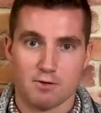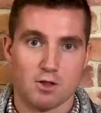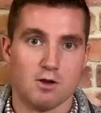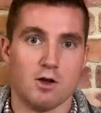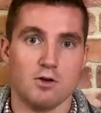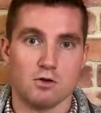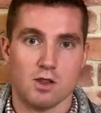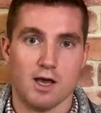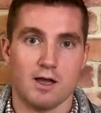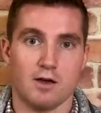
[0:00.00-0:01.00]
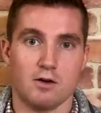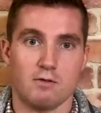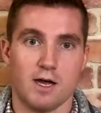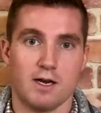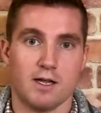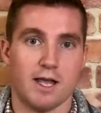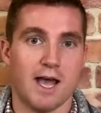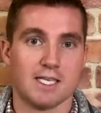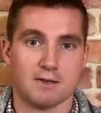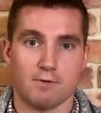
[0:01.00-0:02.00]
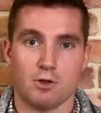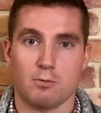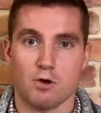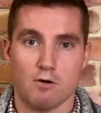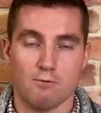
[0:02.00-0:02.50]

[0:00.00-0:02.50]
their underlying underwriting, ask for their pro